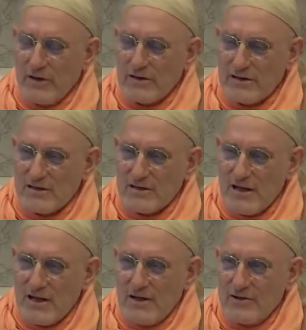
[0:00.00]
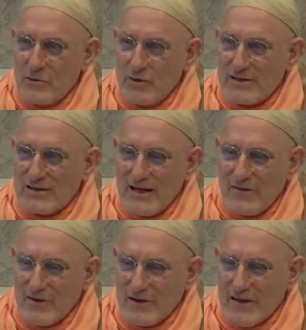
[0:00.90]
No, but the point is
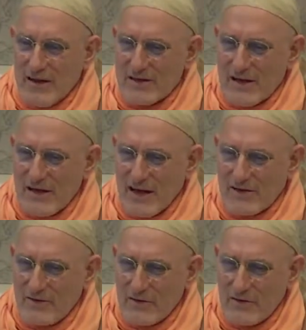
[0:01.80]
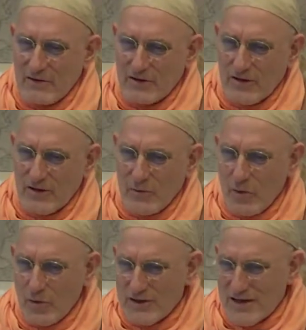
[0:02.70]
do we see things connected to
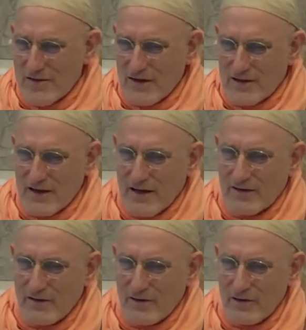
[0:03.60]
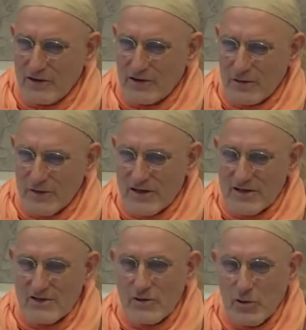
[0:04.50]
Krishna? The more we see things connected
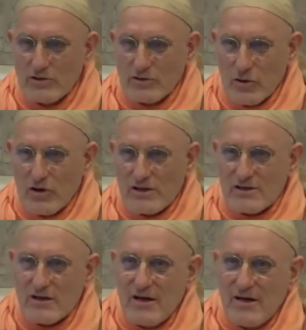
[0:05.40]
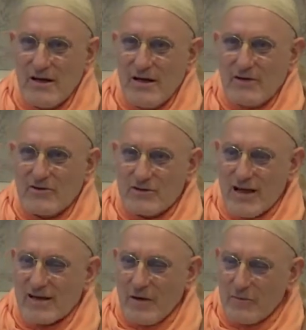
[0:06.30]
to Krishna, because it's your choice
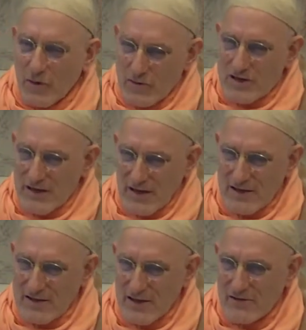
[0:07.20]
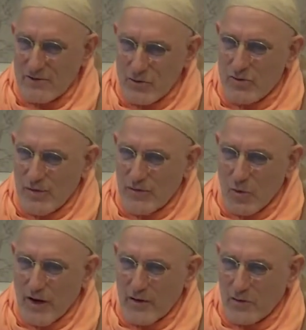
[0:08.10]
to take up those things
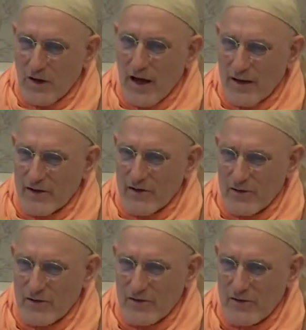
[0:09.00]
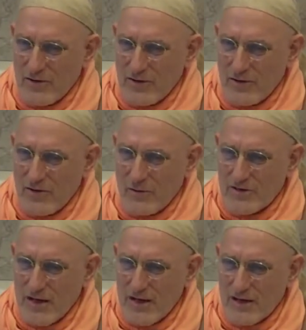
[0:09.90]
and do them the way you like.
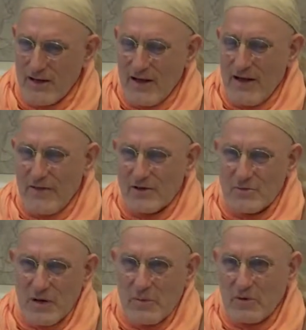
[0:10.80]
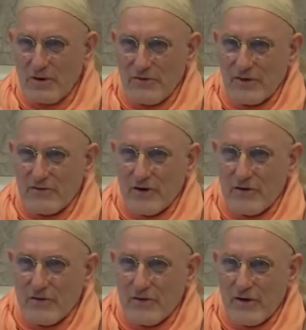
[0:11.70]
You know what I'm saying? There's
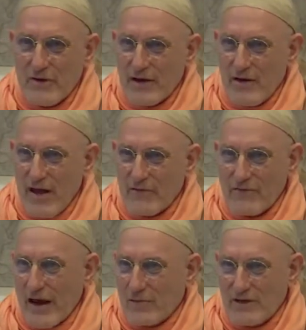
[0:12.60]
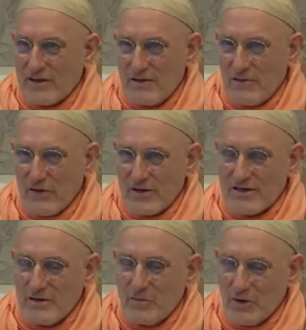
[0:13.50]
people living very, very, that have
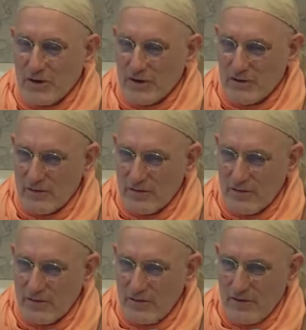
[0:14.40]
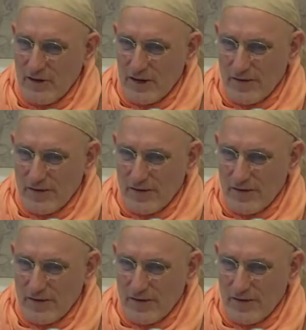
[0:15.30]
families live very simply,